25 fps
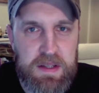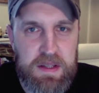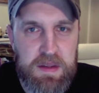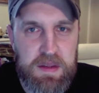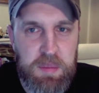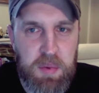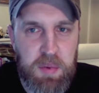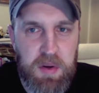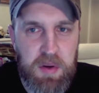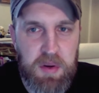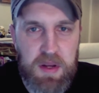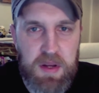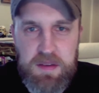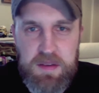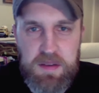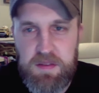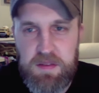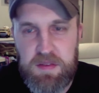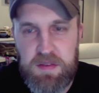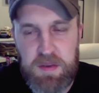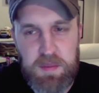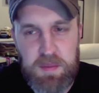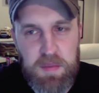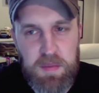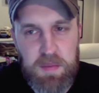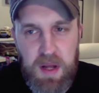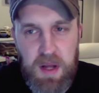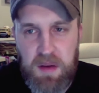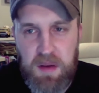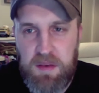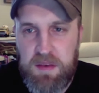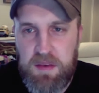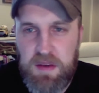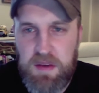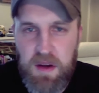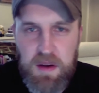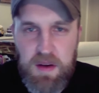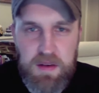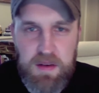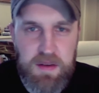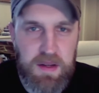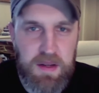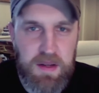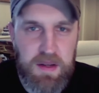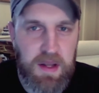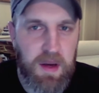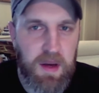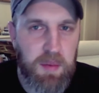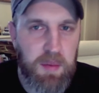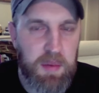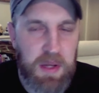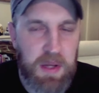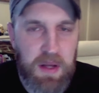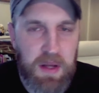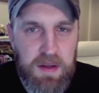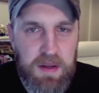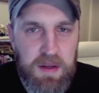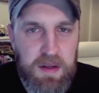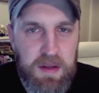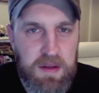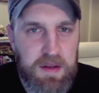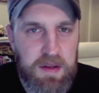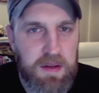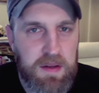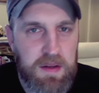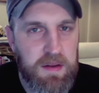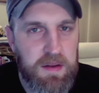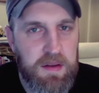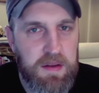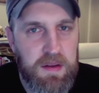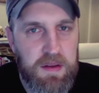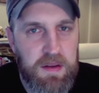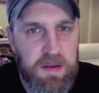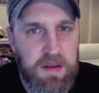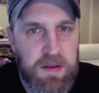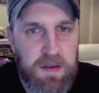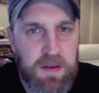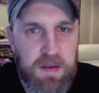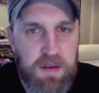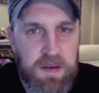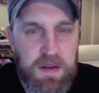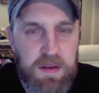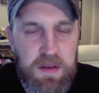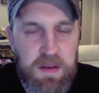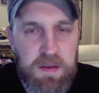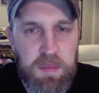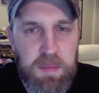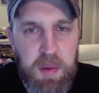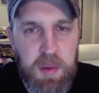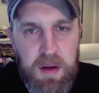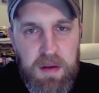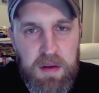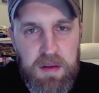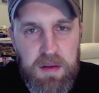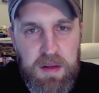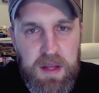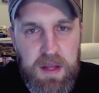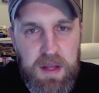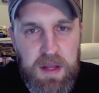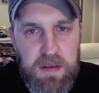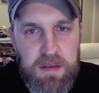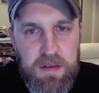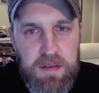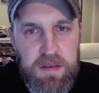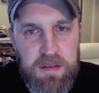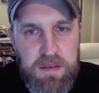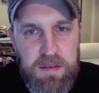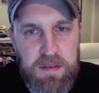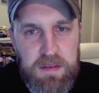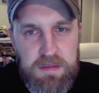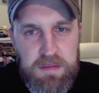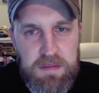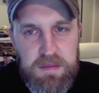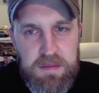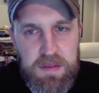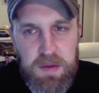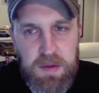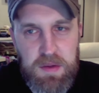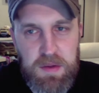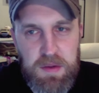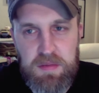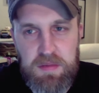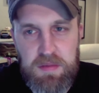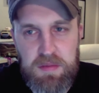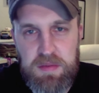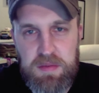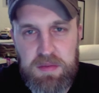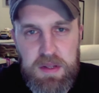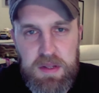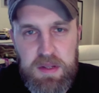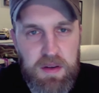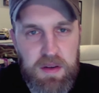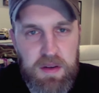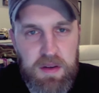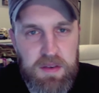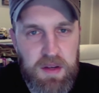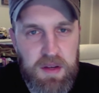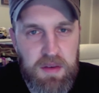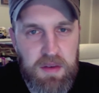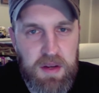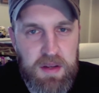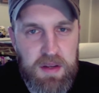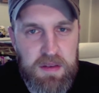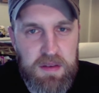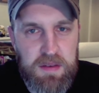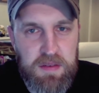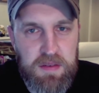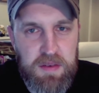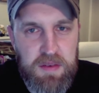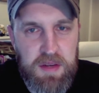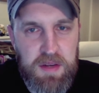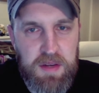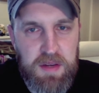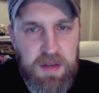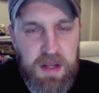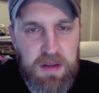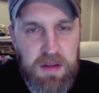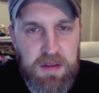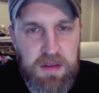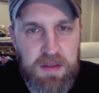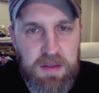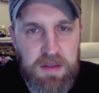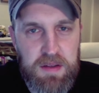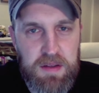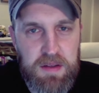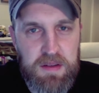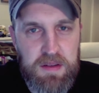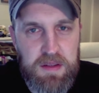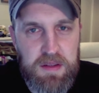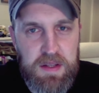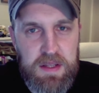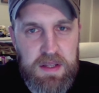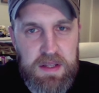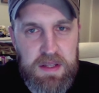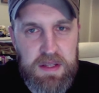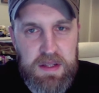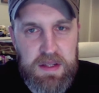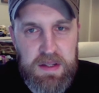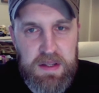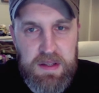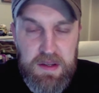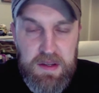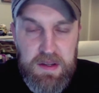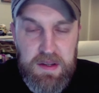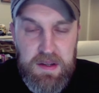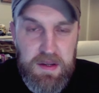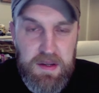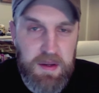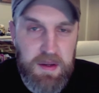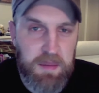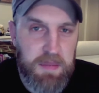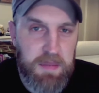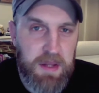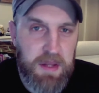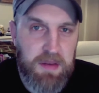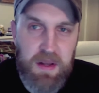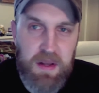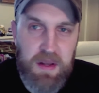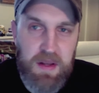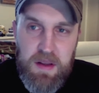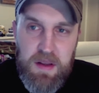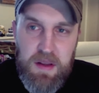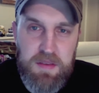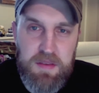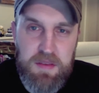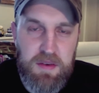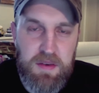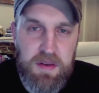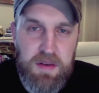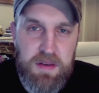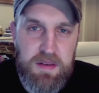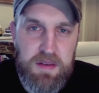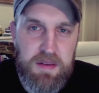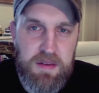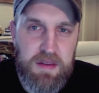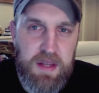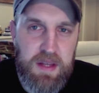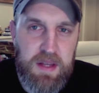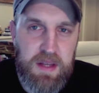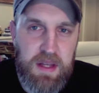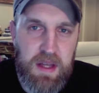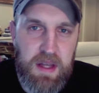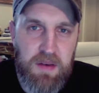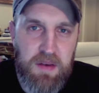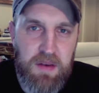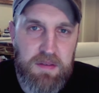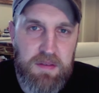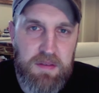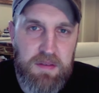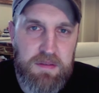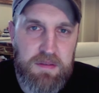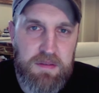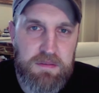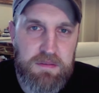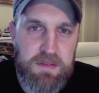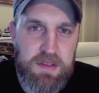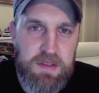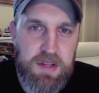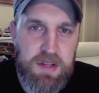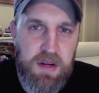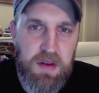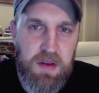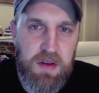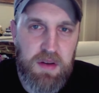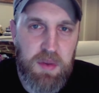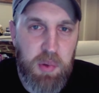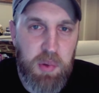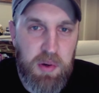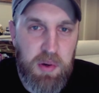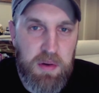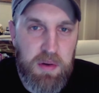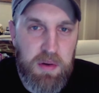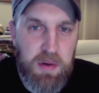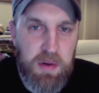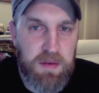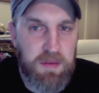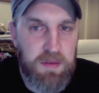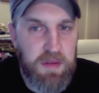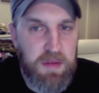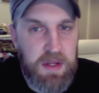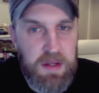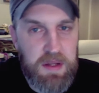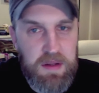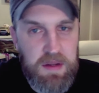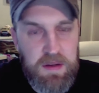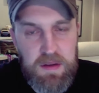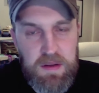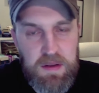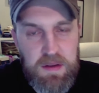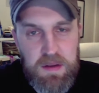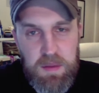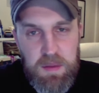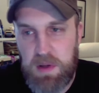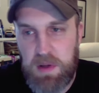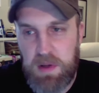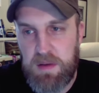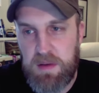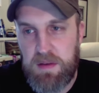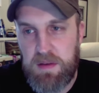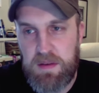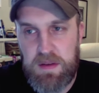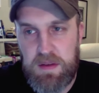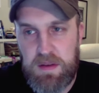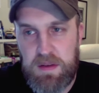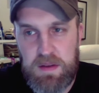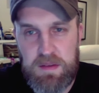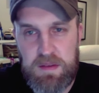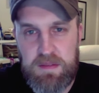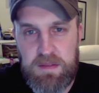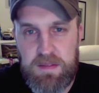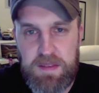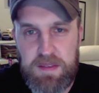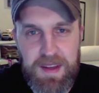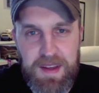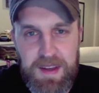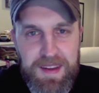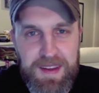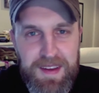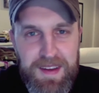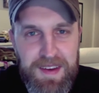inspiration from when I was young to now being able to, inspire the next sort of younger generation of creatives. And that's what I love doing, is just getting out and sharing the books and reading the books and,